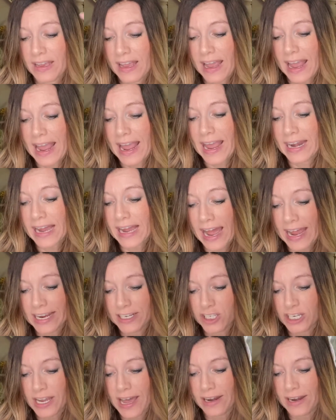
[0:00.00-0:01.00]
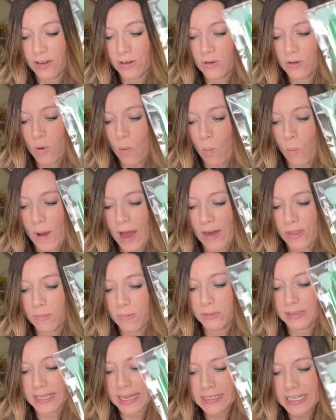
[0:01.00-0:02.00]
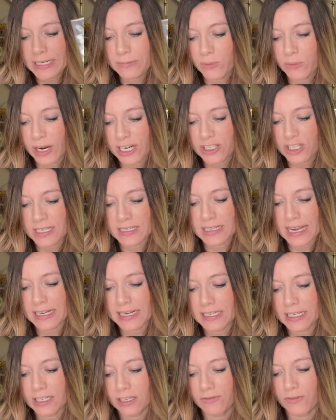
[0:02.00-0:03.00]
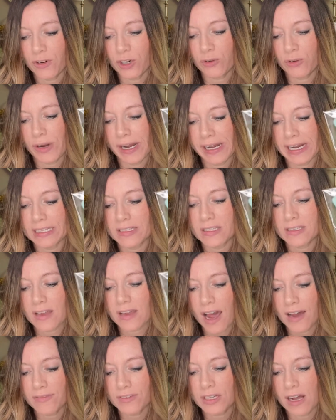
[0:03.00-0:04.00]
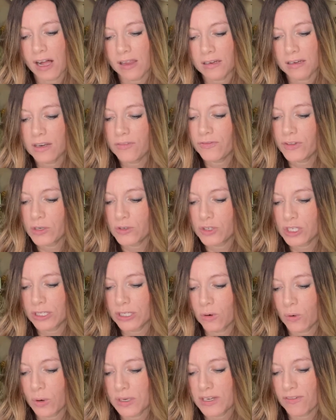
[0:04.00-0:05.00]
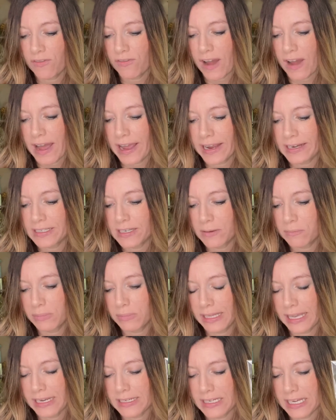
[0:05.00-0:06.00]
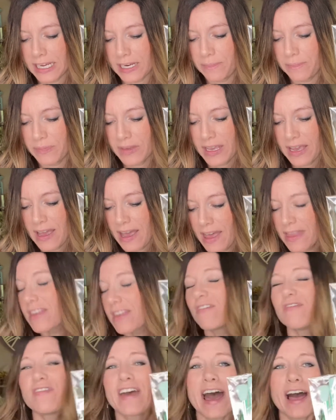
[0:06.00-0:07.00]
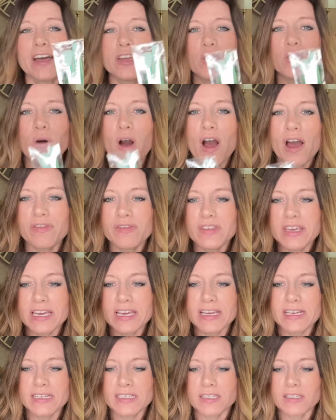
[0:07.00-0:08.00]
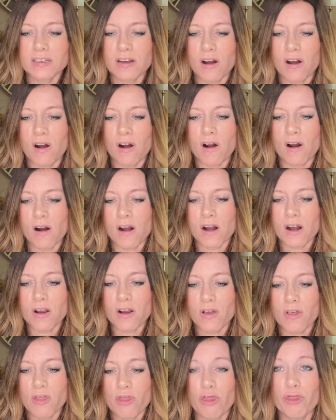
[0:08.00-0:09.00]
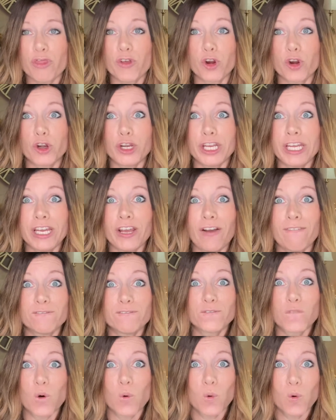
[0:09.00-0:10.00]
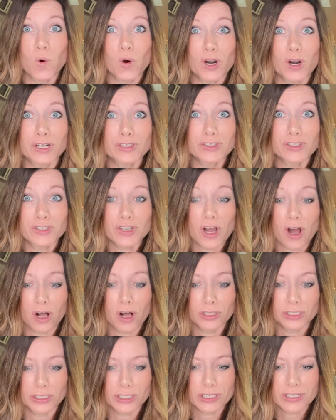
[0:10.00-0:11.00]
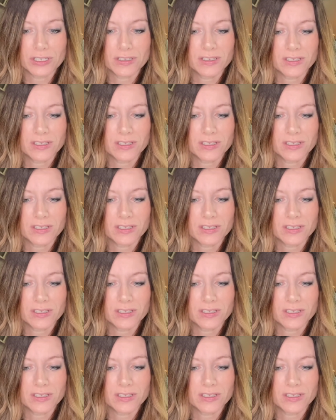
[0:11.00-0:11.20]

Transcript: and eyeshadow, while the blending brush is ideal for creating soft color diffusion or defined blending. The value on these are $34.